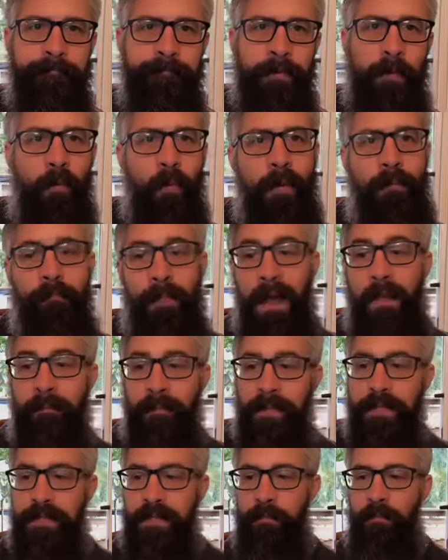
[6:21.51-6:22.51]
And what
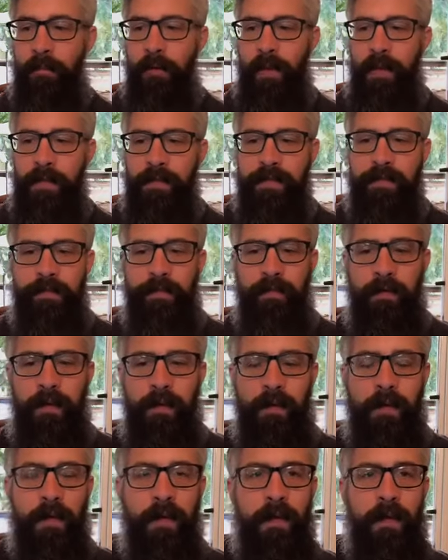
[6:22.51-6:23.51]
might be some ways
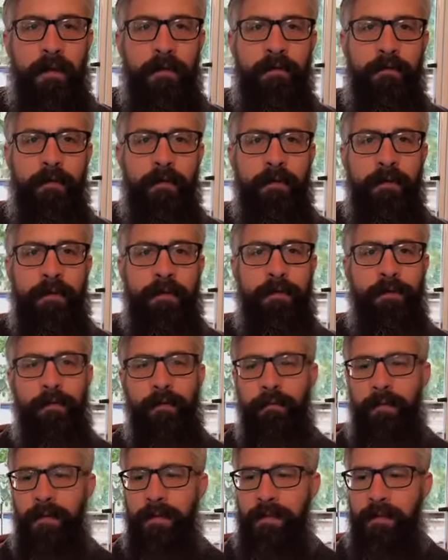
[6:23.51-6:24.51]
uh, that
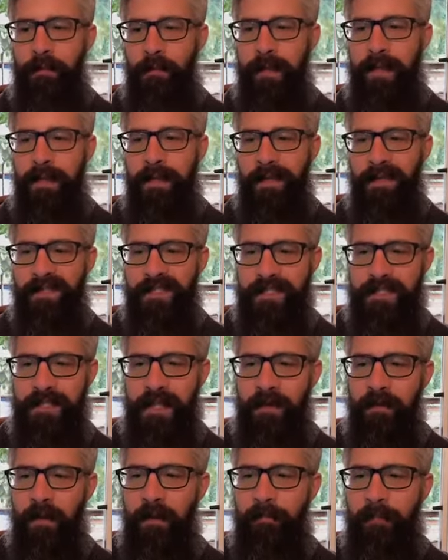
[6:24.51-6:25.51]
you and me that we can
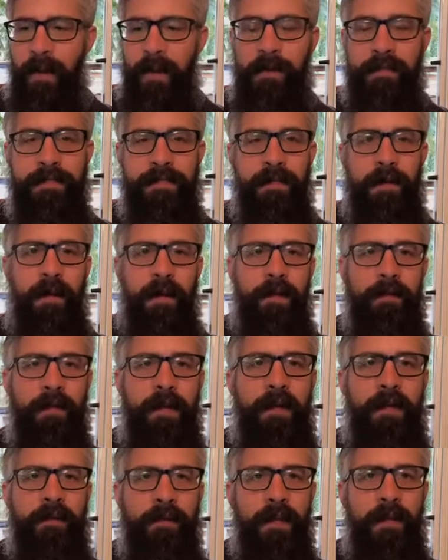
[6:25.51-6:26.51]
set our minds on
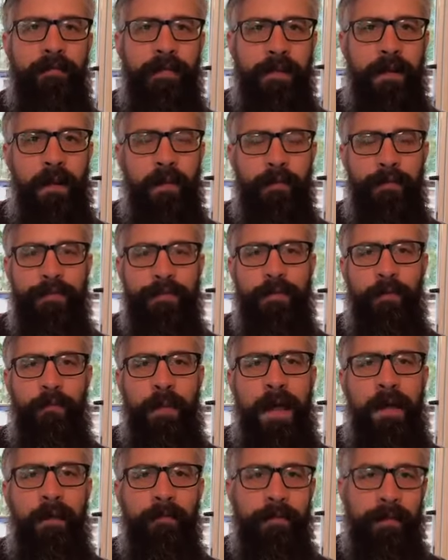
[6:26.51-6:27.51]
loving others
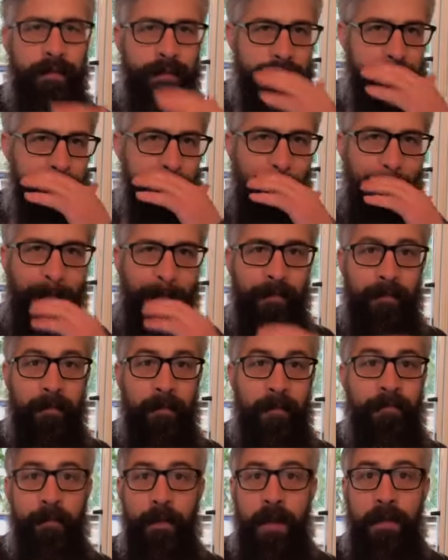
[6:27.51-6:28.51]
around us?
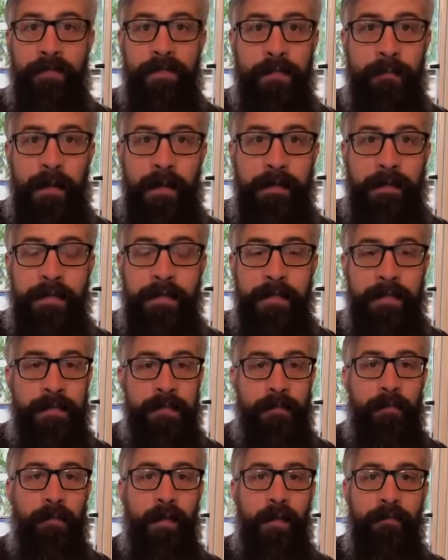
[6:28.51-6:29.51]
If you have some
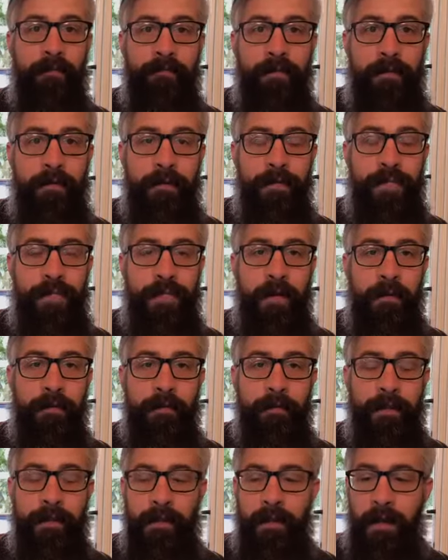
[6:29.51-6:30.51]
ideas, I would love for you to share
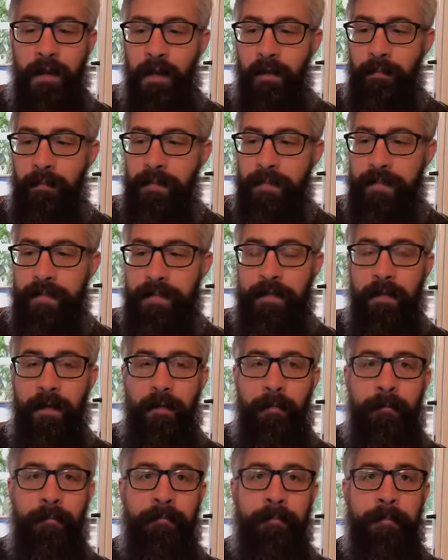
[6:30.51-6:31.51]
them in the comments
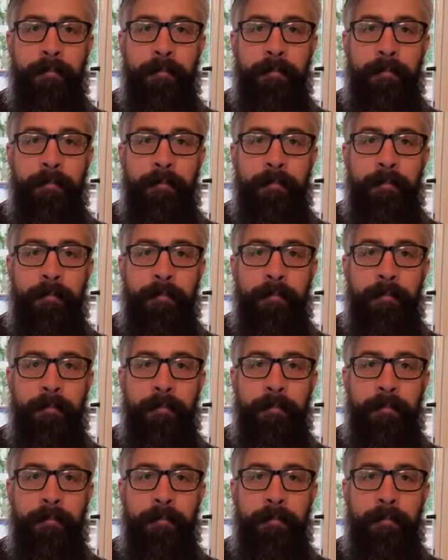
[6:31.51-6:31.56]
um,